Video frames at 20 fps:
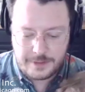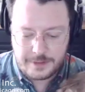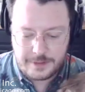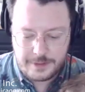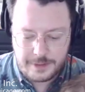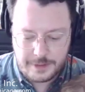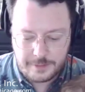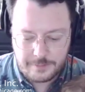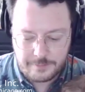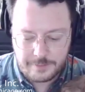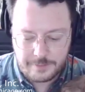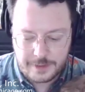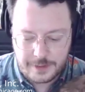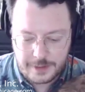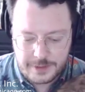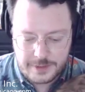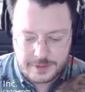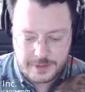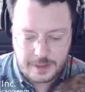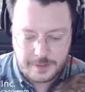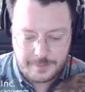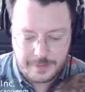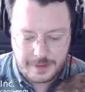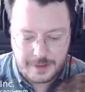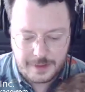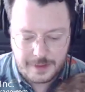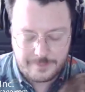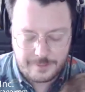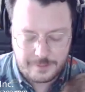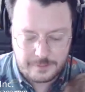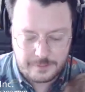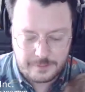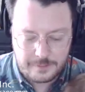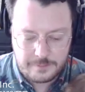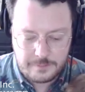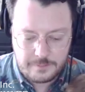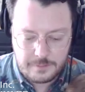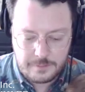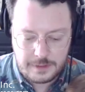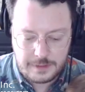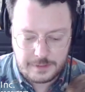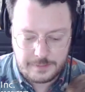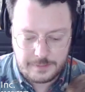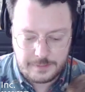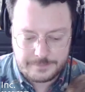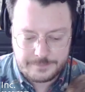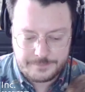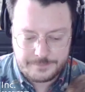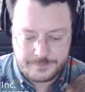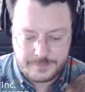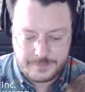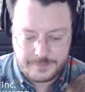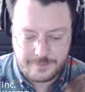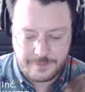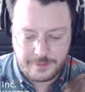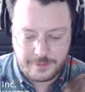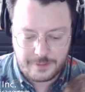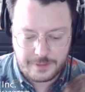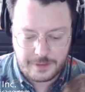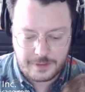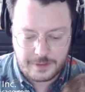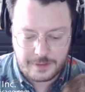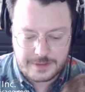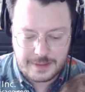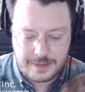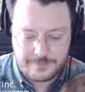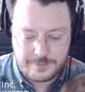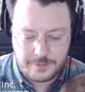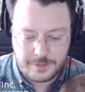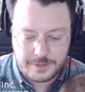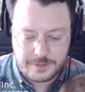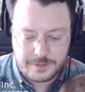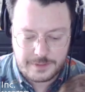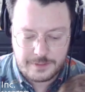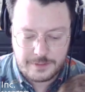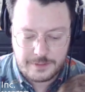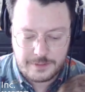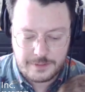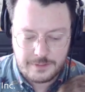you know, really just got to be careful if other dogs have toys,